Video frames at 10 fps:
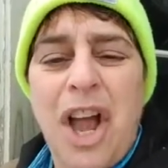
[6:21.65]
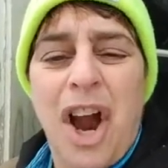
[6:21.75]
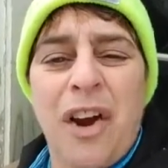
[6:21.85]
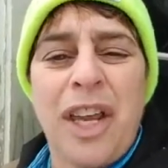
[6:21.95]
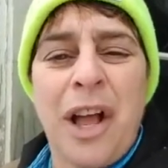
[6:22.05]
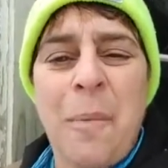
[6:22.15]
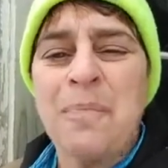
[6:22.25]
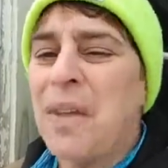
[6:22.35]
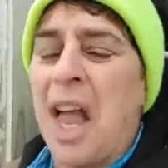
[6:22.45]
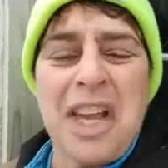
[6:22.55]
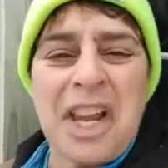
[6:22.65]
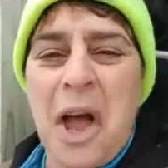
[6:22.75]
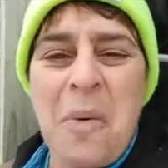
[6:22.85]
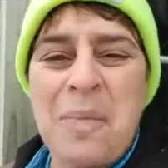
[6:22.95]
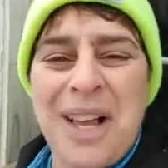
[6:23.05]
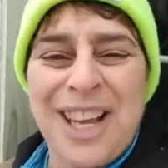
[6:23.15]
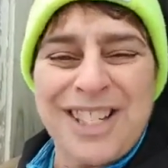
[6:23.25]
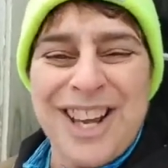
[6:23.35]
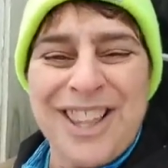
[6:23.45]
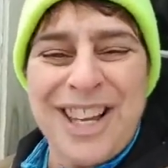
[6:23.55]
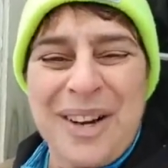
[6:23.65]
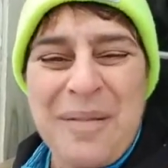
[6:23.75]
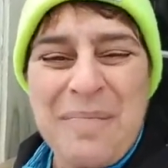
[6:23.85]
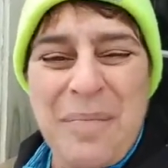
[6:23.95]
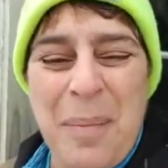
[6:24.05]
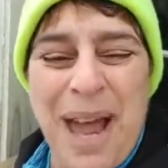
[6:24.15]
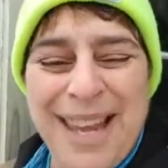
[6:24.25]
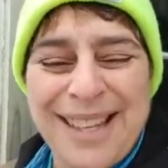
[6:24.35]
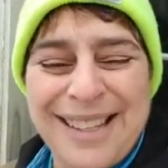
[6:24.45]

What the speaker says: All right, y'all. I'm going to go. I'll catch y'all later. Bye-bye.